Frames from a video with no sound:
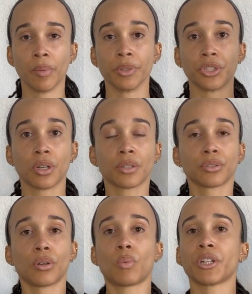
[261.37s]
But you
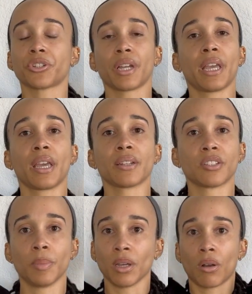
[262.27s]
also don't want your hands
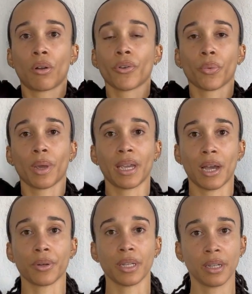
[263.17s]
to be all the way
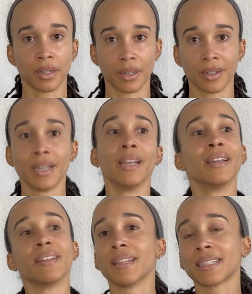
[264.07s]
out here
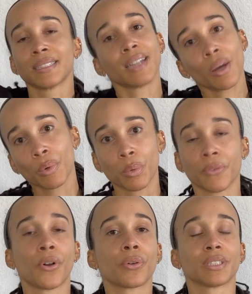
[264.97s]
that's not what we're
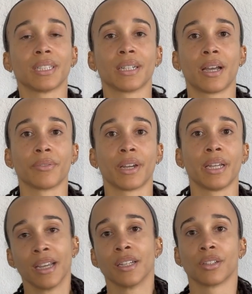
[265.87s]
focusing on,
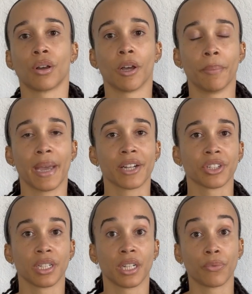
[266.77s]
right? So
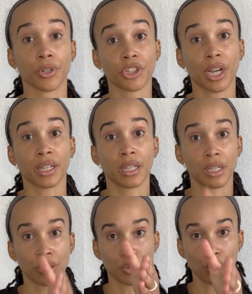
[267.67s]
imagine if we're
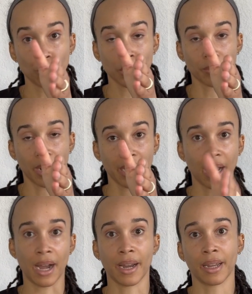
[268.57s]
checking your right
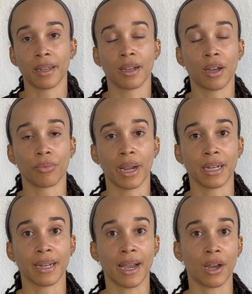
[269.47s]
eye uh,
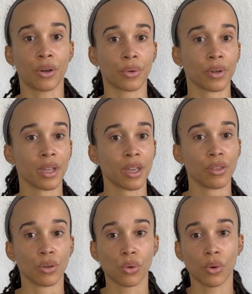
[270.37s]
right now
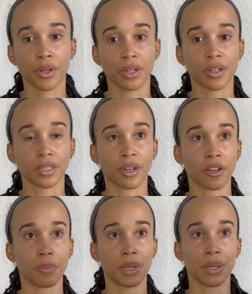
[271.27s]
the corners are
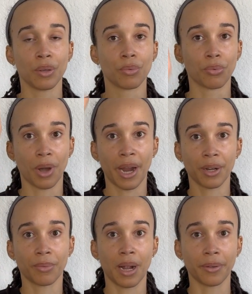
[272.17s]
going to be
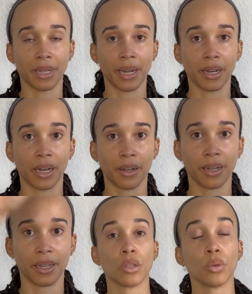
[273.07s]
right around that
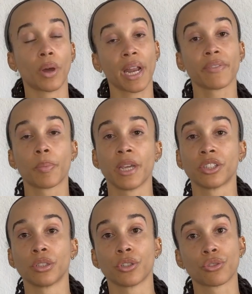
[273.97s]
area. You want to have the
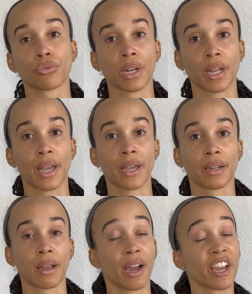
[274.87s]
patient look straight
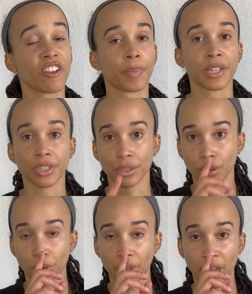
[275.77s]
ahead. I have patients
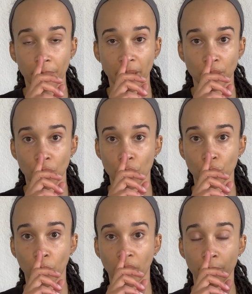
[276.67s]
look at my
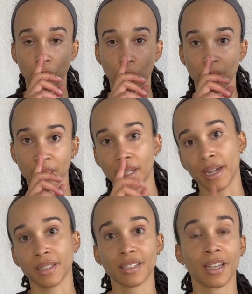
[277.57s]
nose while I'm doing the
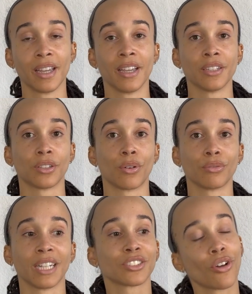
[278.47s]
test. So
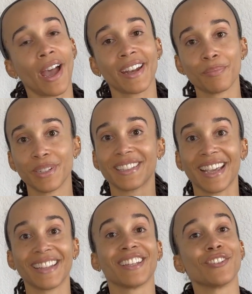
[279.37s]
let's go ahead and
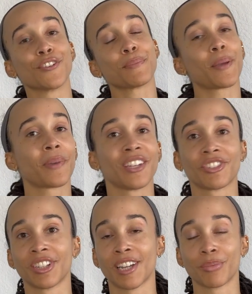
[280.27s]
pretend that you're my
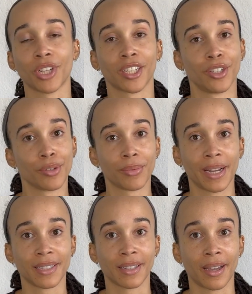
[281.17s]
patient and I'm checking your
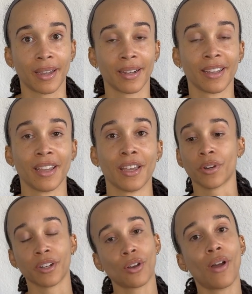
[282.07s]
right side.
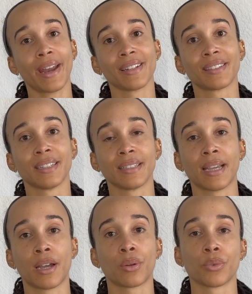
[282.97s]
We're going to go ahead and sit
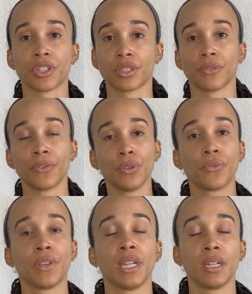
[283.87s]
down. We're just a few
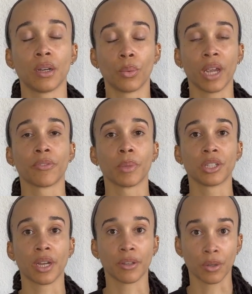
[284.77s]
feet away from
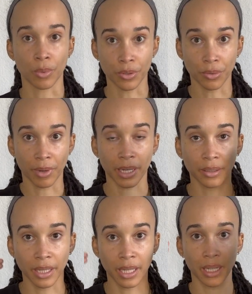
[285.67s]
each other. We're
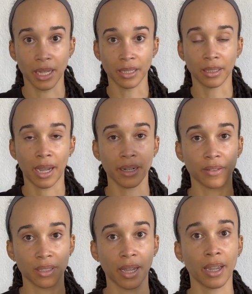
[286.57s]
directly in the line
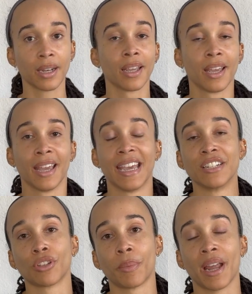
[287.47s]
of sight.
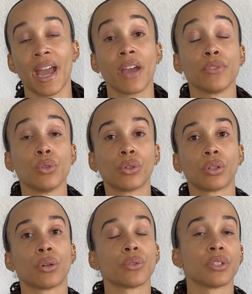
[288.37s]
And so I'm going to have you
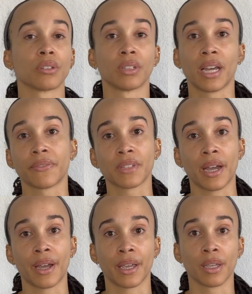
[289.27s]
close your left
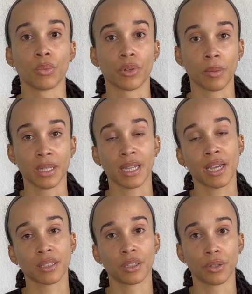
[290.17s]
eye. We're going to be
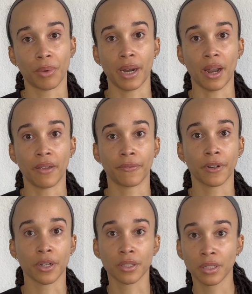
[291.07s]
testing your right eye
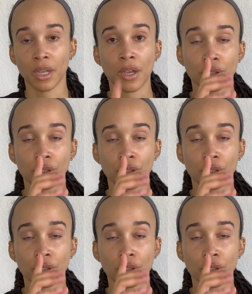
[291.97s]
first.